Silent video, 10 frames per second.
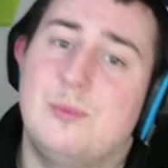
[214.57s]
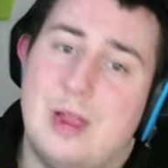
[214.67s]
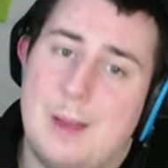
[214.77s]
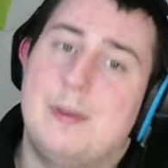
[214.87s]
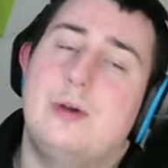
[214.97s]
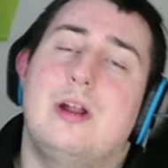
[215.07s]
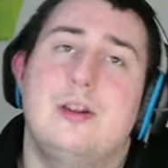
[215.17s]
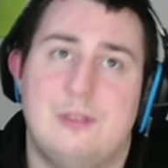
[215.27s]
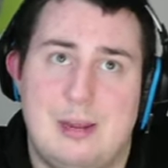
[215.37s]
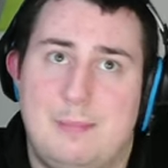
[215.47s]
Bone on
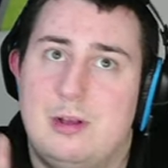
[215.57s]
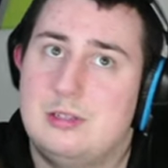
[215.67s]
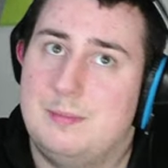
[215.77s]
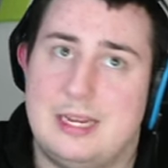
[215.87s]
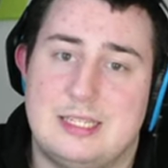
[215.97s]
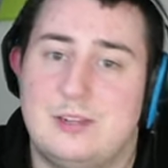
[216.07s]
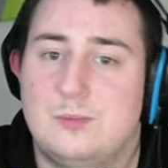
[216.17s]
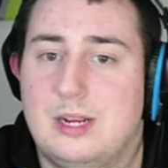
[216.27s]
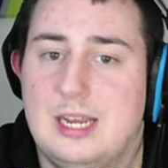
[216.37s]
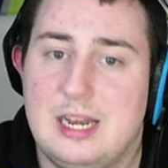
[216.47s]
Great Balls. It makes sense. We're
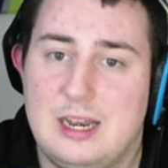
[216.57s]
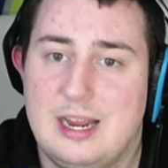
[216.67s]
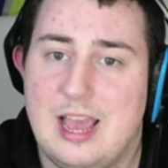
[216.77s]
going to get an encounter